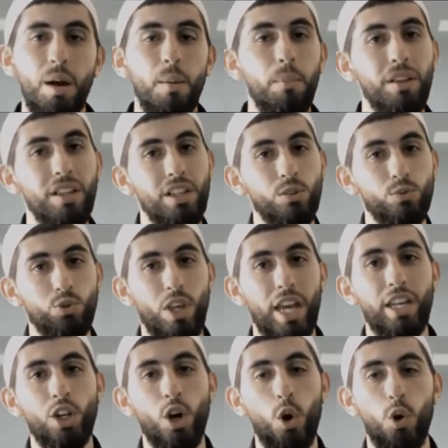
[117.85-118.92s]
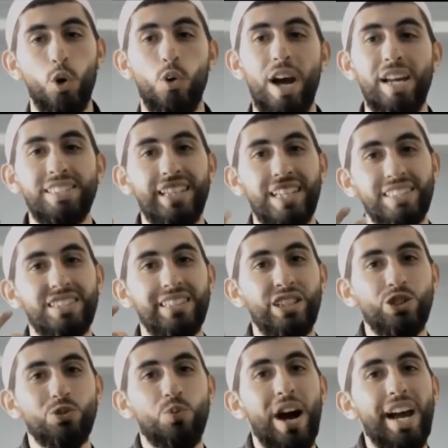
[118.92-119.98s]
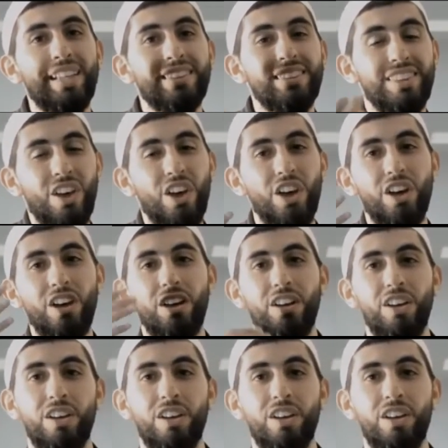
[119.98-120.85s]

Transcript: But little do they know her identity's right there.